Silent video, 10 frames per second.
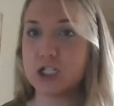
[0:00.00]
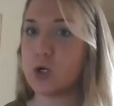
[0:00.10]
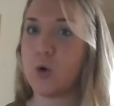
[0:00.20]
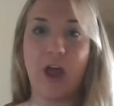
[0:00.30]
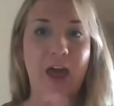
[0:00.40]

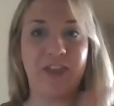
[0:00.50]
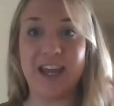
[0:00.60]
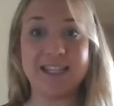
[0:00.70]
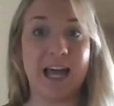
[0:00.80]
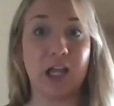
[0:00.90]
or the
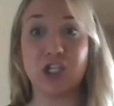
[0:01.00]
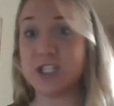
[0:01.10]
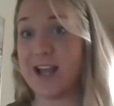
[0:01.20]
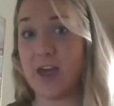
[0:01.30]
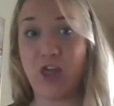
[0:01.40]

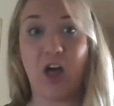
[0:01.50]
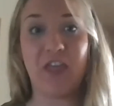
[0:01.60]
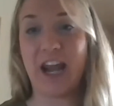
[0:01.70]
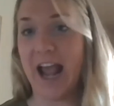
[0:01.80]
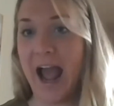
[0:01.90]
intelligence I thought
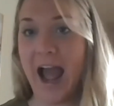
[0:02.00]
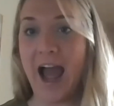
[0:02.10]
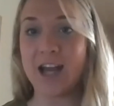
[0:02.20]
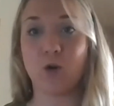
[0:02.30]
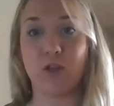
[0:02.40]
that I
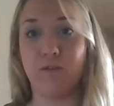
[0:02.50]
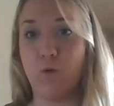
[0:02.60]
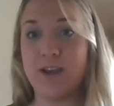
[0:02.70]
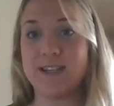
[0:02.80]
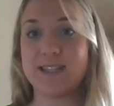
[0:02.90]
had, or the
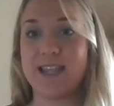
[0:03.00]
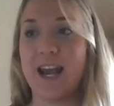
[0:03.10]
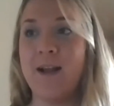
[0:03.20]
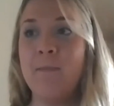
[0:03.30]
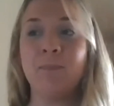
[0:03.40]
voice
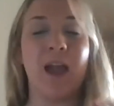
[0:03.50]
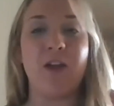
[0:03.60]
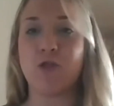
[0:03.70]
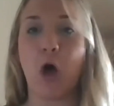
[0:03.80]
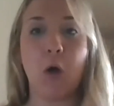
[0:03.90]
that I
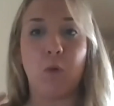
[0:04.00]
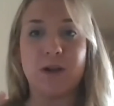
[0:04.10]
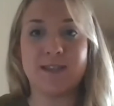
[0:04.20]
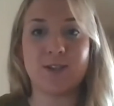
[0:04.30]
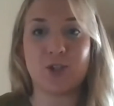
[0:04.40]
thought
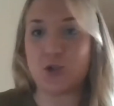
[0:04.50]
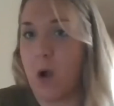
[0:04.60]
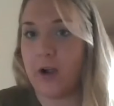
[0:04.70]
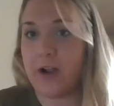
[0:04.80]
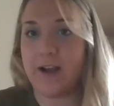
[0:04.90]
wasn't
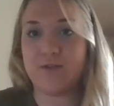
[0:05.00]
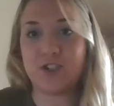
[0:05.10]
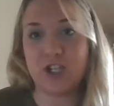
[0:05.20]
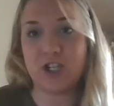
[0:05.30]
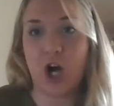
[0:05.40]
strong enough
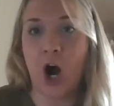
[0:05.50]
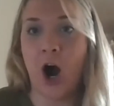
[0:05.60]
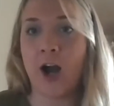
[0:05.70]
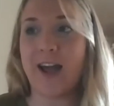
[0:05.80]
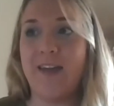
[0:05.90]
to
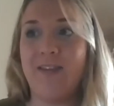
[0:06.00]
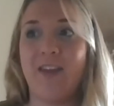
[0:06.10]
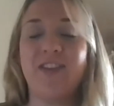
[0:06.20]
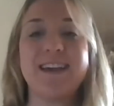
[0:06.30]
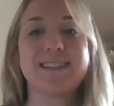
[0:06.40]
talk, and
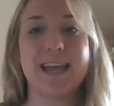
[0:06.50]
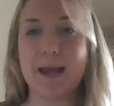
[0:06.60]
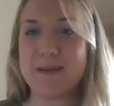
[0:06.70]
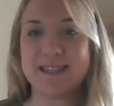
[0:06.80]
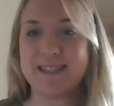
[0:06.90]
the things that I
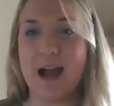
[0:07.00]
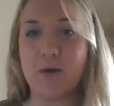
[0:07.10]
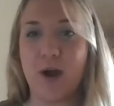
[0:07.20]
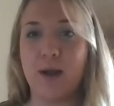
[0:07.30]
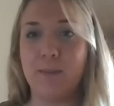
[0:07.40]
missed out
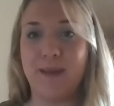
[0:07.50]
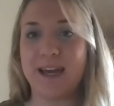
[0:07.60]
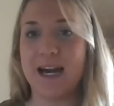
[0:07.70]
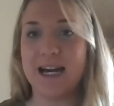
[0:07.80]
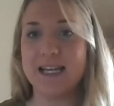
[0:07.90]
on
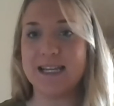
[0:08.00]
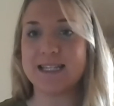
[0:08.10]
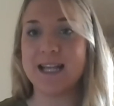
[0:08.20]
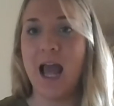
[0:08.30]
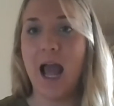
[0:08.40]
because
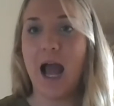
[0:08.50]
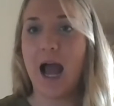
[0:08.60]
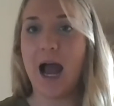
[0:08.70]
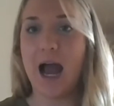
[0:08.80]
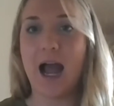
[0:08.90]

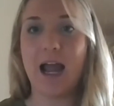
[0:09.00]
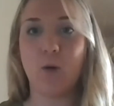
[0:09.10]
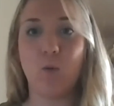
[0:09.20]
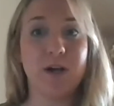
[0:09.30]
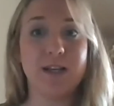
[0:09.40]
I
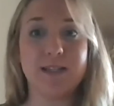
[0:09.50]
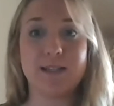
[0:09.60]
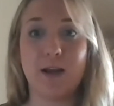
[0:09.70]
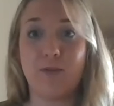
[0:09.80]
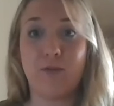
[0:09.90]
was
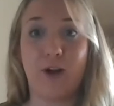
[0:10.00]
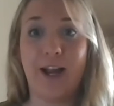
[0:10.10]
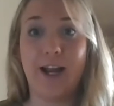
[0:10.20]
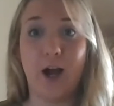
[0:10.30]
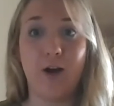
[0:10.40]

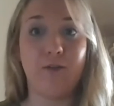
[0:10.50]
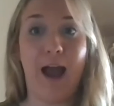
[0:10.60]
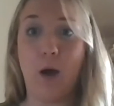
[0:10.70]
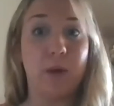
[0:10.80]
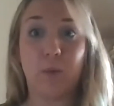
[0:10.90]
afraid of
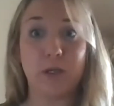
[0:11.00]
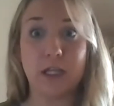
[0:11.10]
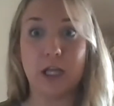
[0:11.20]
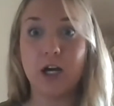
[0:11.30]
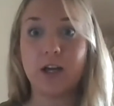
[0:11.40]
how it would
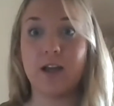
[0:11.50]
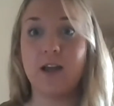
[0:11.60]
look.